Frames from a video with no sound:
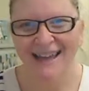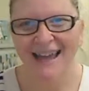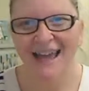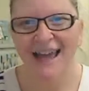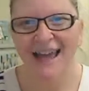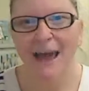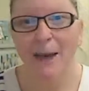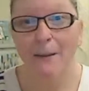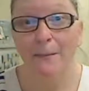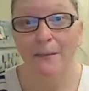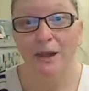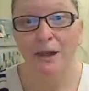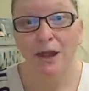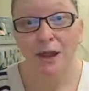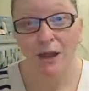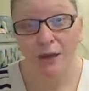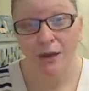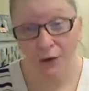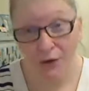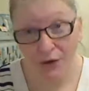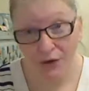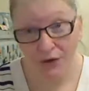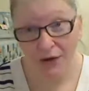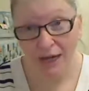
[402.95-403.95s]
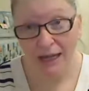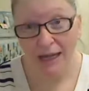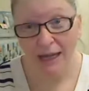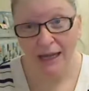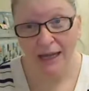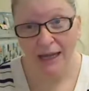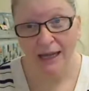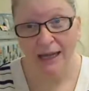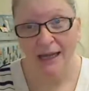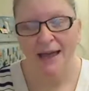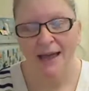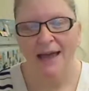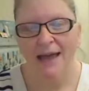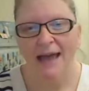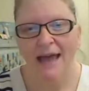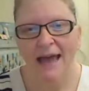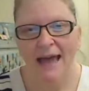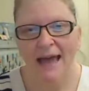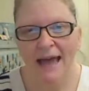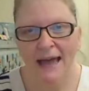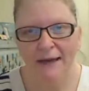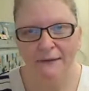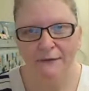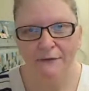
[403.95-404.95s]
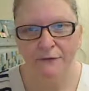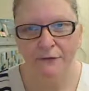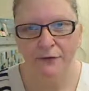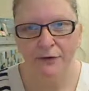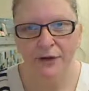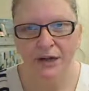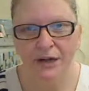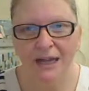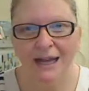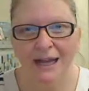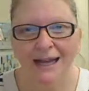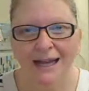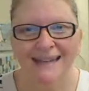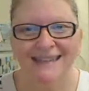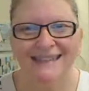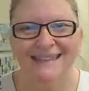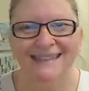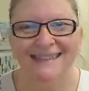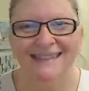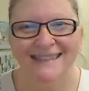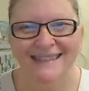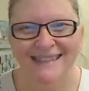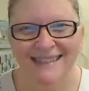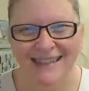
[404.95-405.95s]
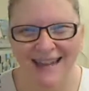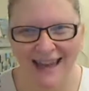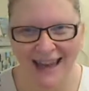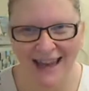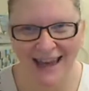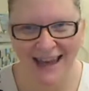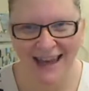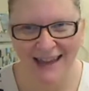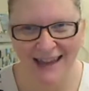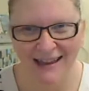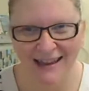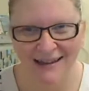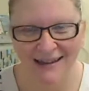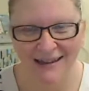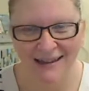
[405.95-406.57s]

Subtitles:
am learning every day.